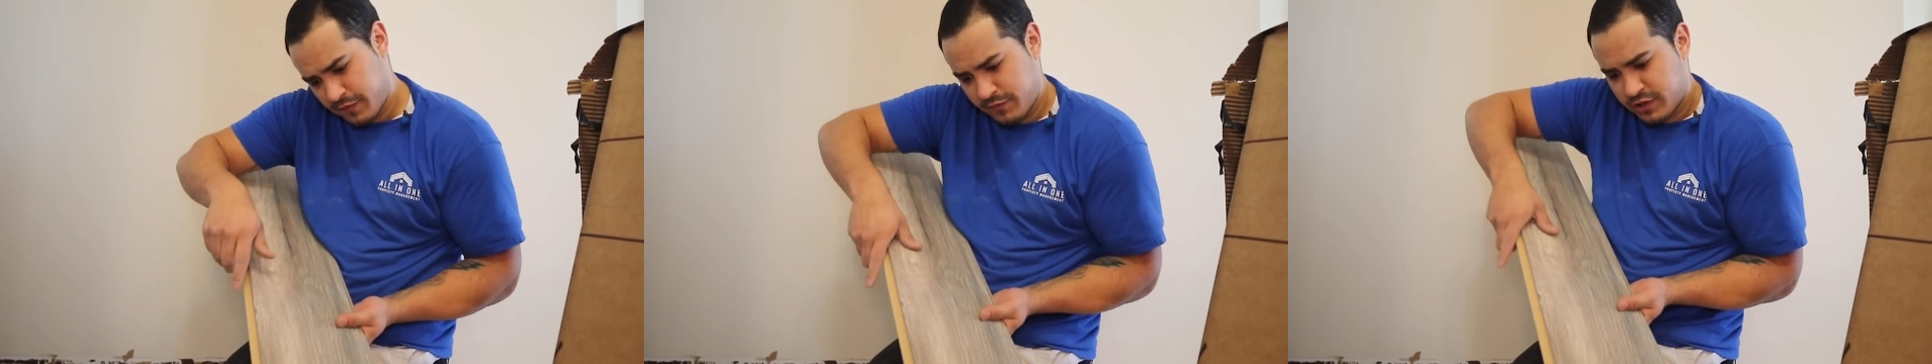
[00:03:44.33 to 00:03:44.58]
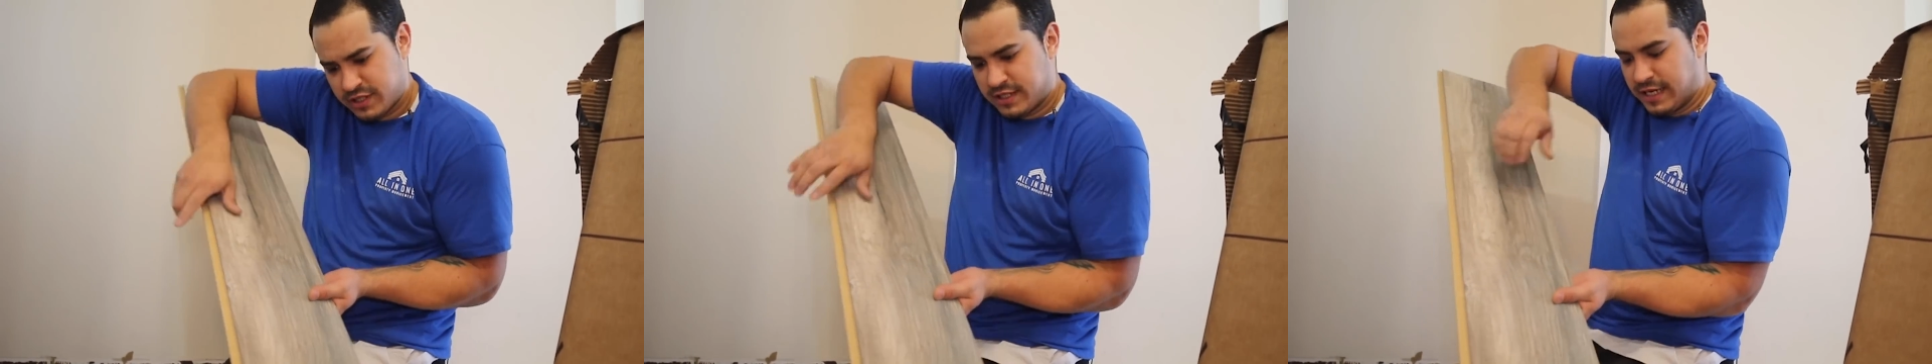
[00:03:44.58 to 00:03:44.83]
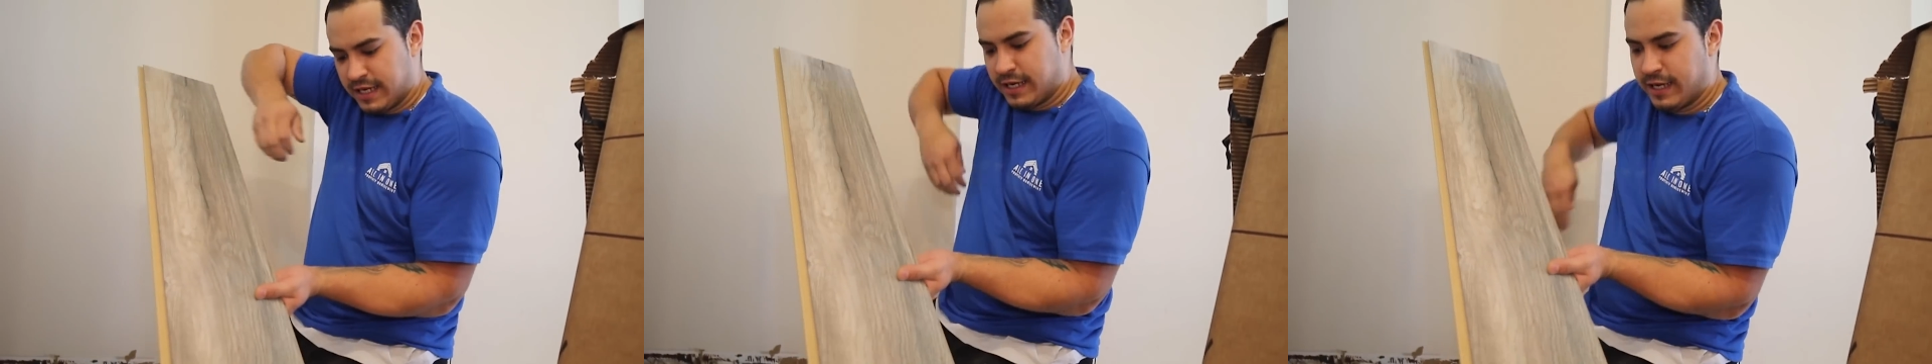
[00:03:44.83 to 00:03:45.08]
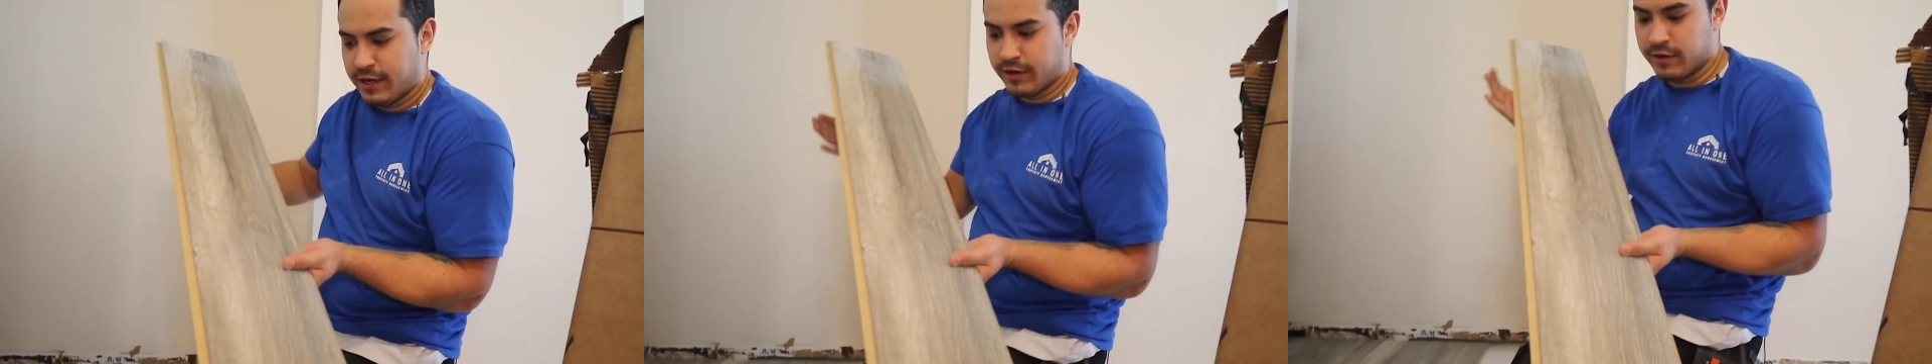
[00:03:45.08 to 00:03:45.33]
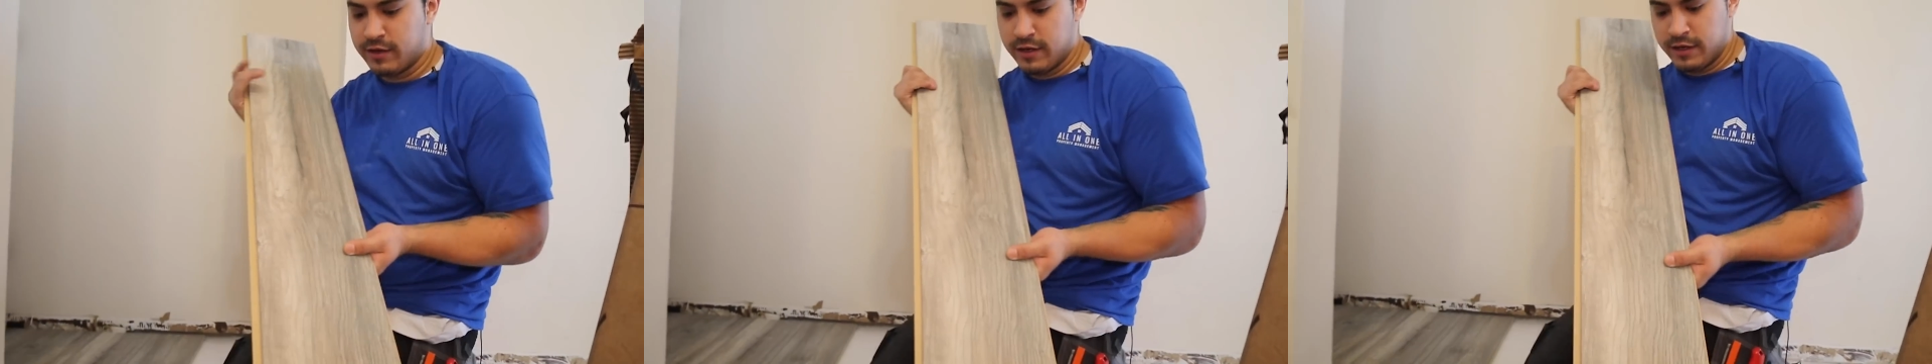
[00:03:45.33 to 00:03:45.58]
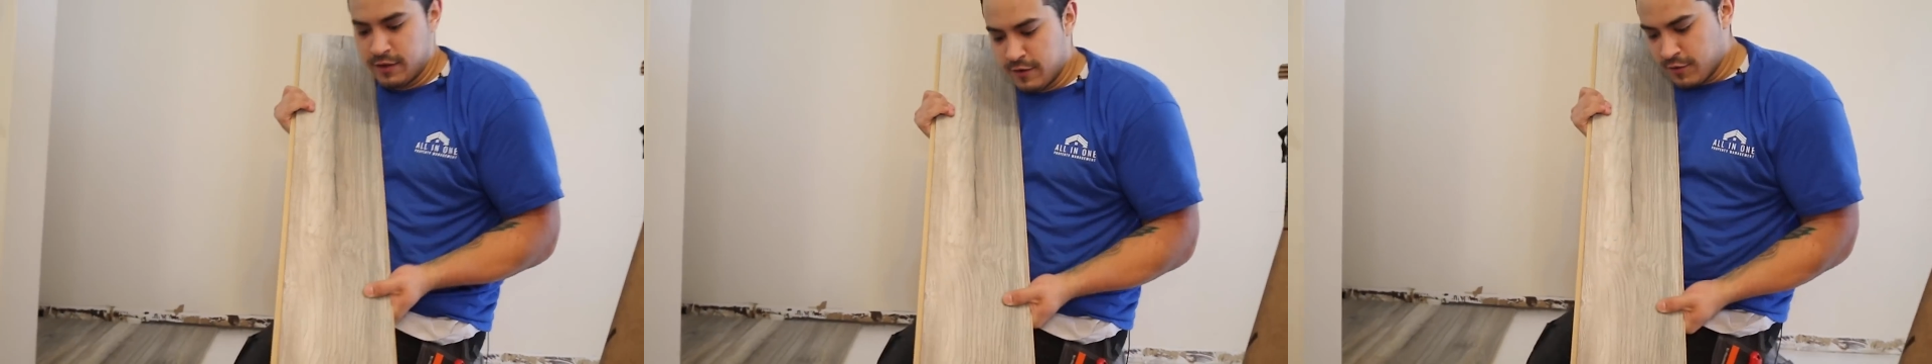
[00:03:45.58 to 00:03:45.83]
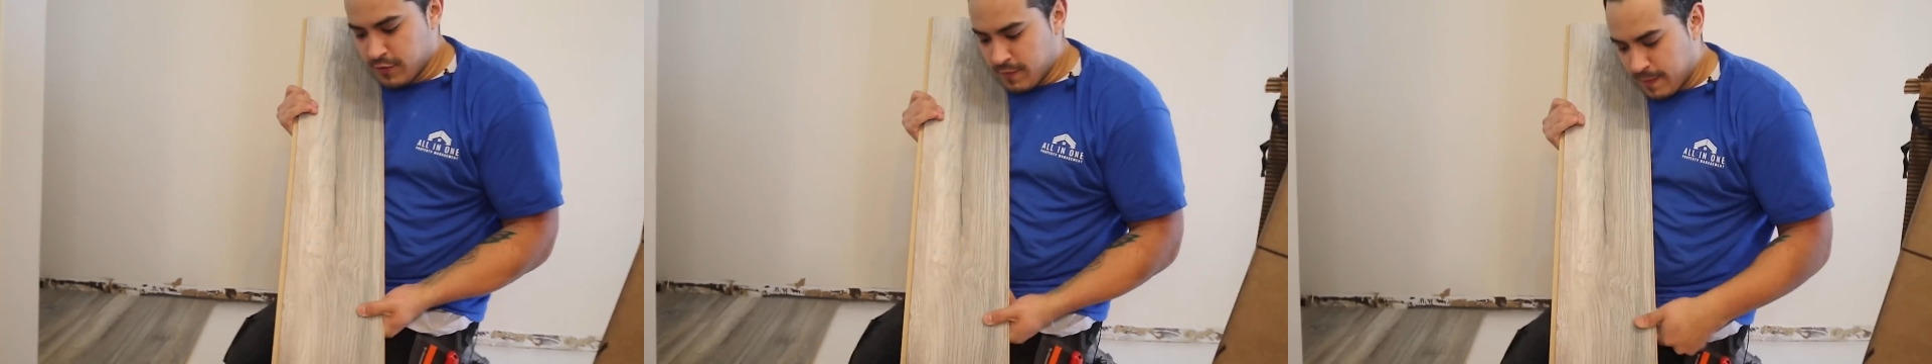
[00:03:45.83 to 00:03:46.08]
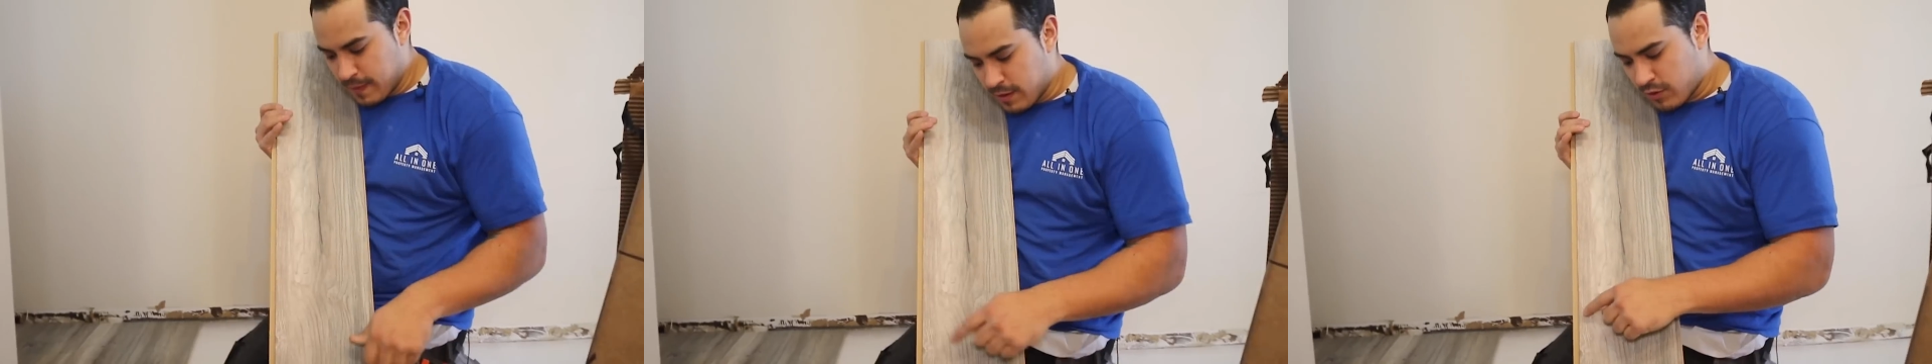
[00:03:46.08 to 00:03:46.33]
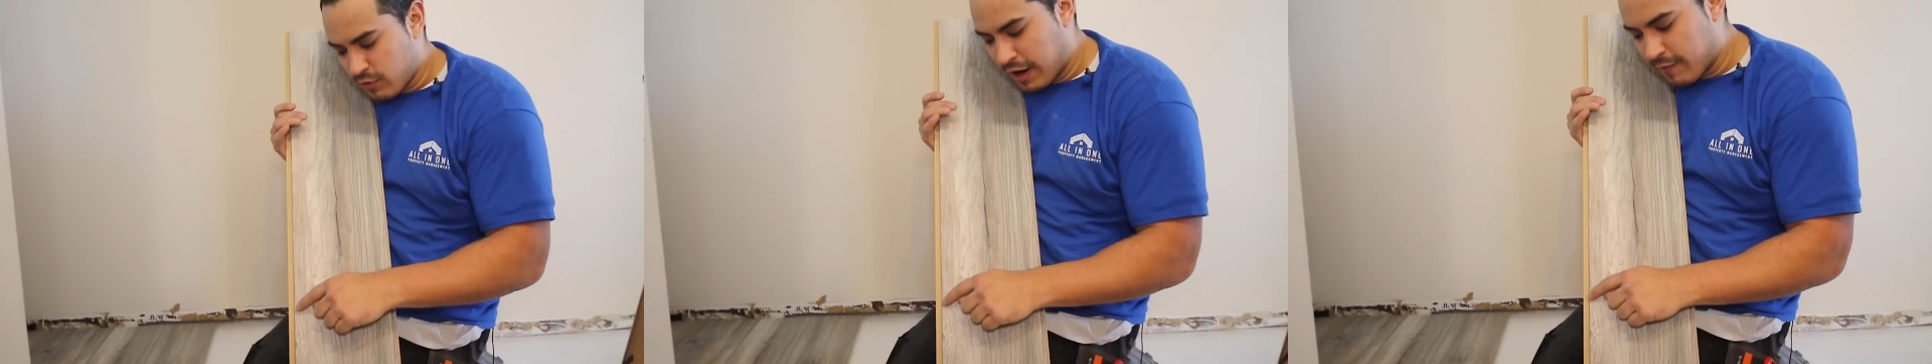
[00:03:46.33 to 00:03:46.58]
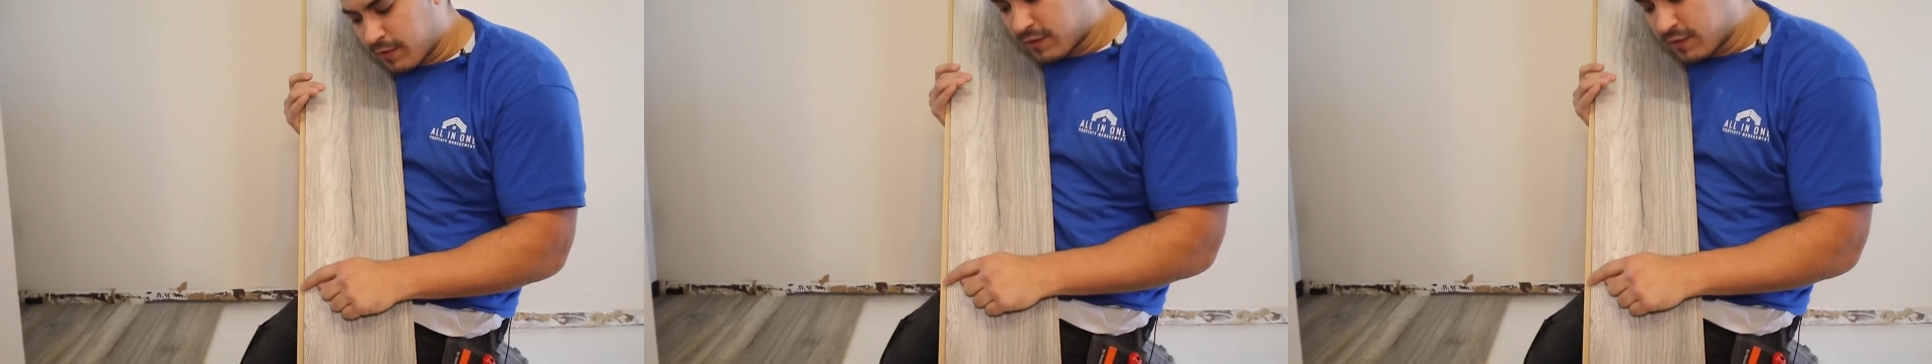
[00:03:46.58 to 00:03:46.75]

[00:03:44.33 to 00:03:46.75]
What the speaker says: You can see it here. You have